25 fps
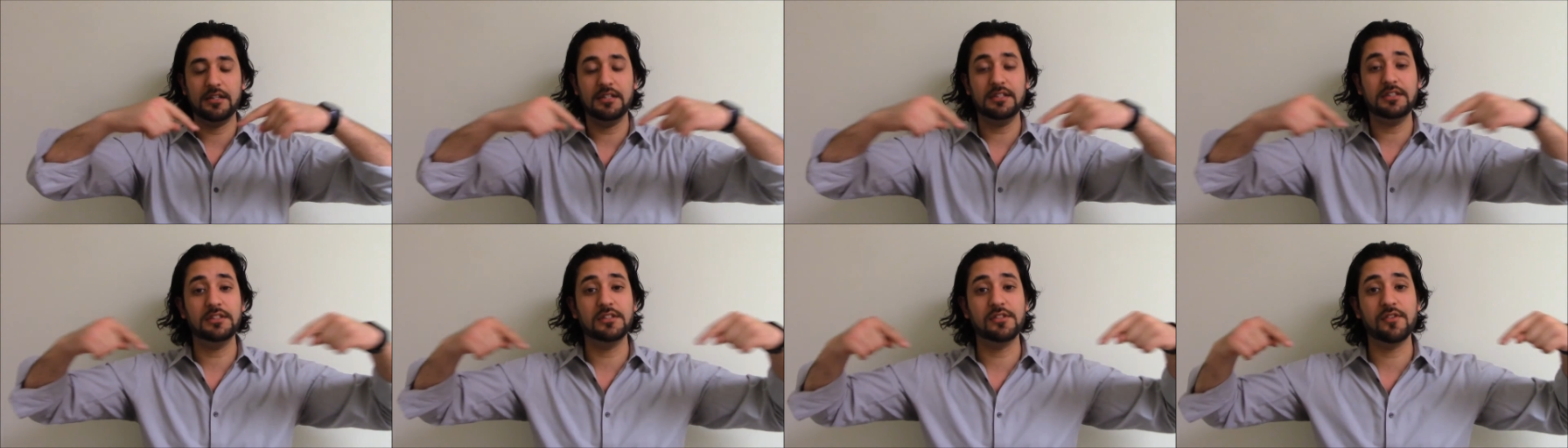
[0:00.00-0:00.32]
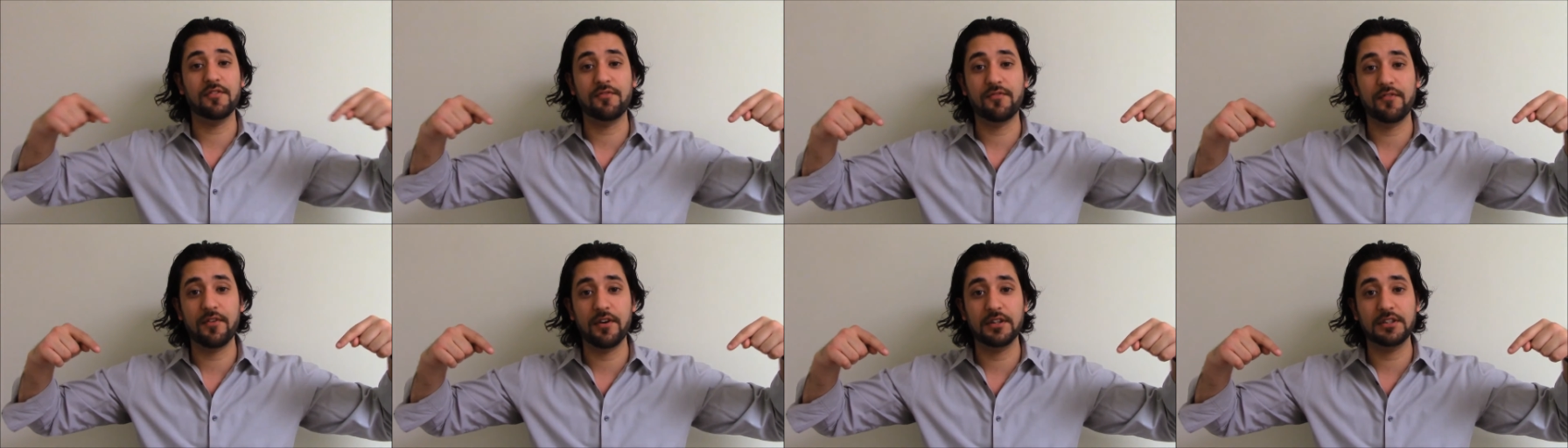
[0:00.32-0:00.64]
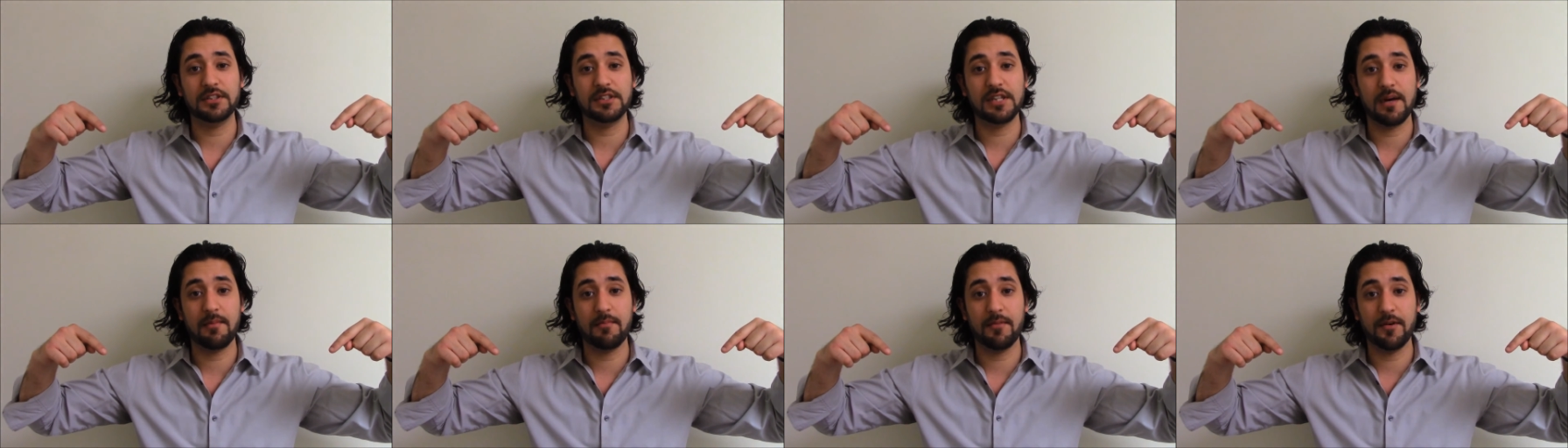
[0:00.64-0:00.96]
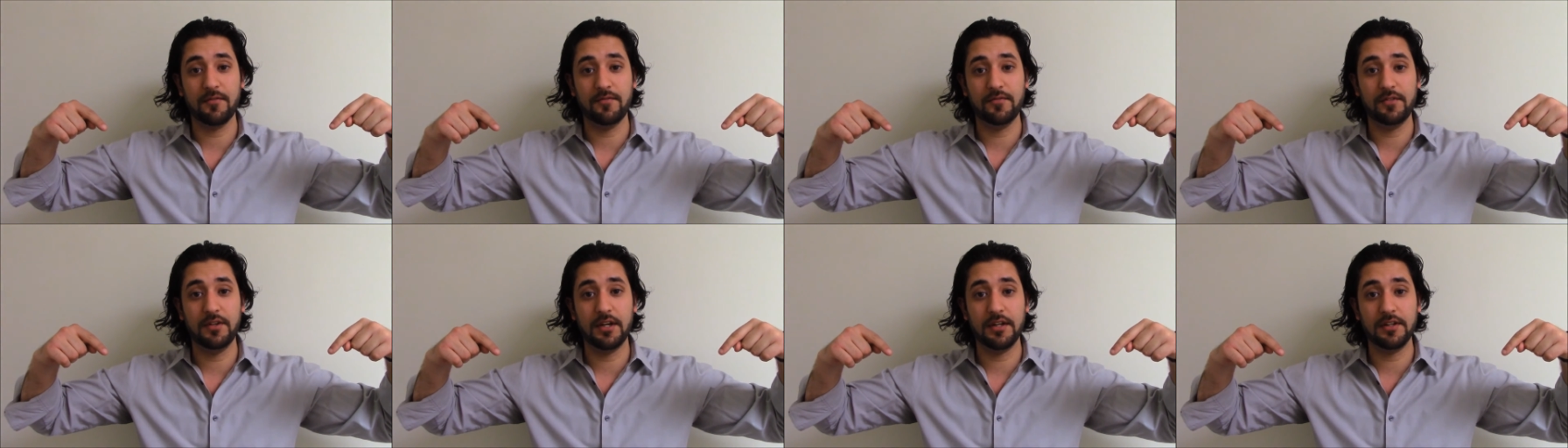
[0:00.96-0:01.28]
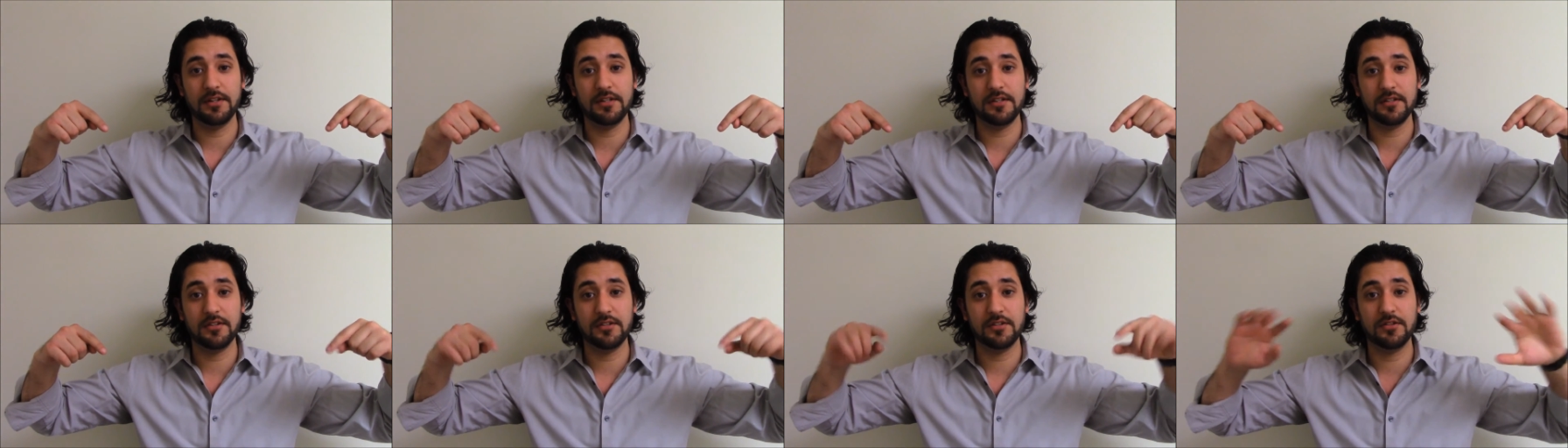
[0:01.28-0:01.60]
This is the first time I've done
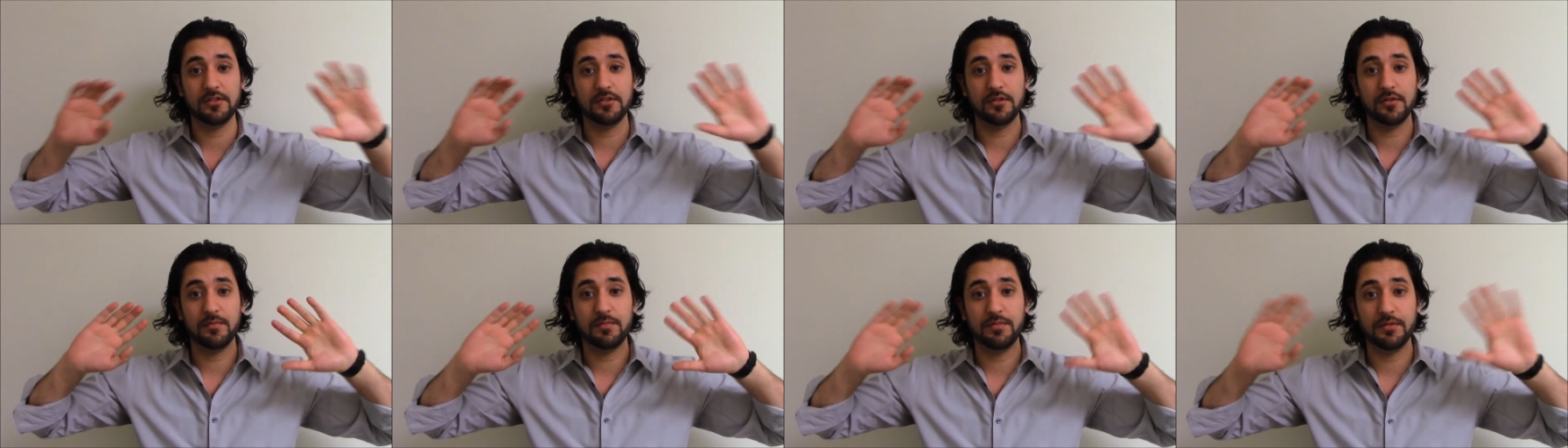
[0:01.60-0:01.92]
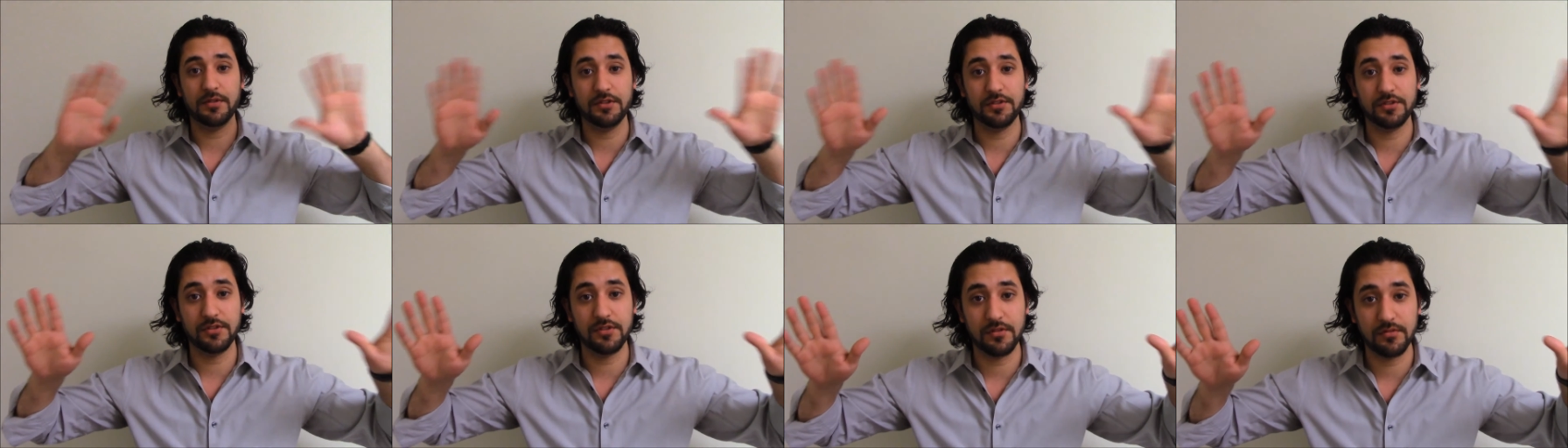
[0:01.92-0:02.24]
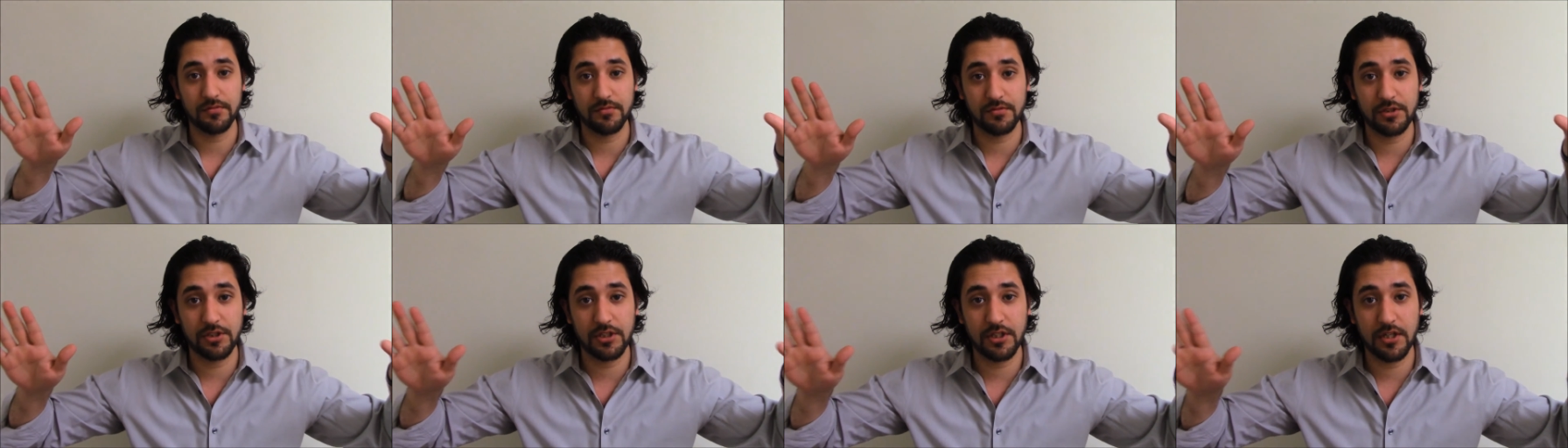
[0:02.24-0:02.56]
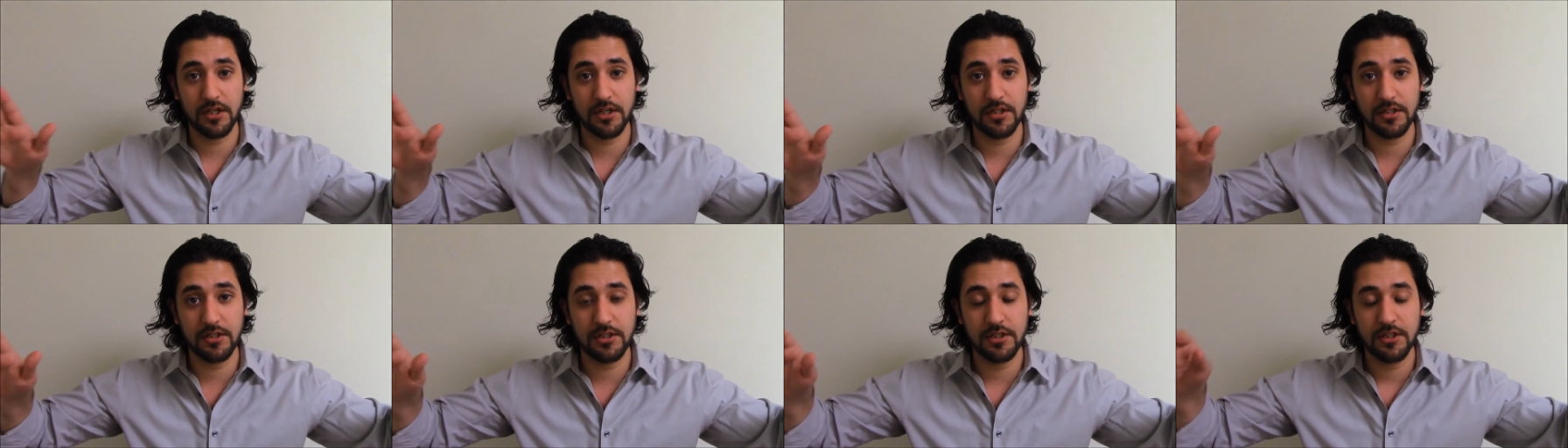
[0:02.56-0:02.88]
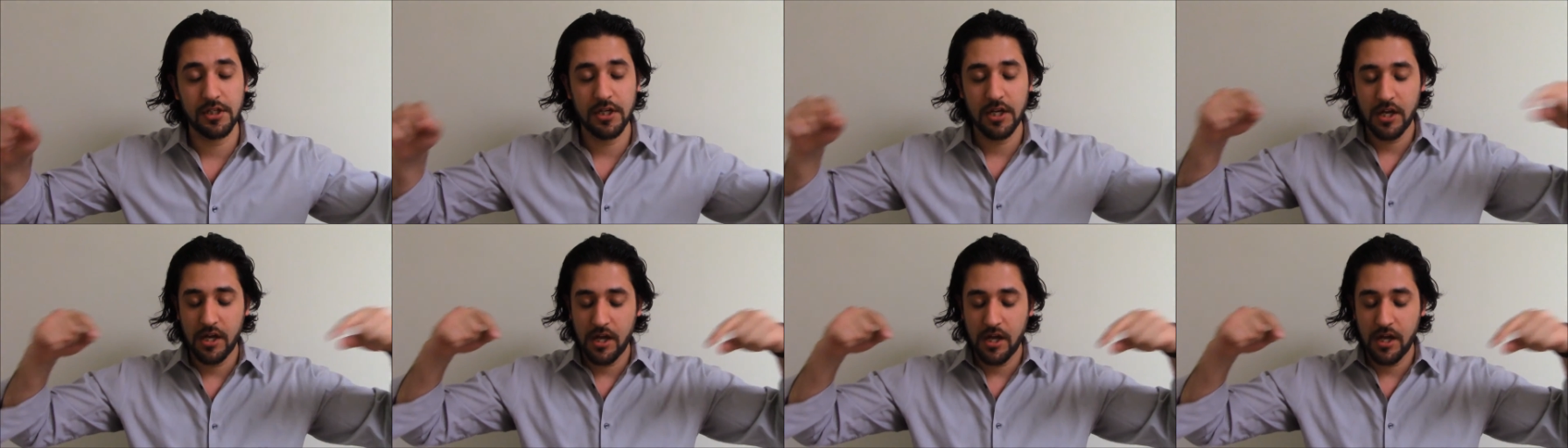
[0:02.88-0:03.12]
this, so please don't judge.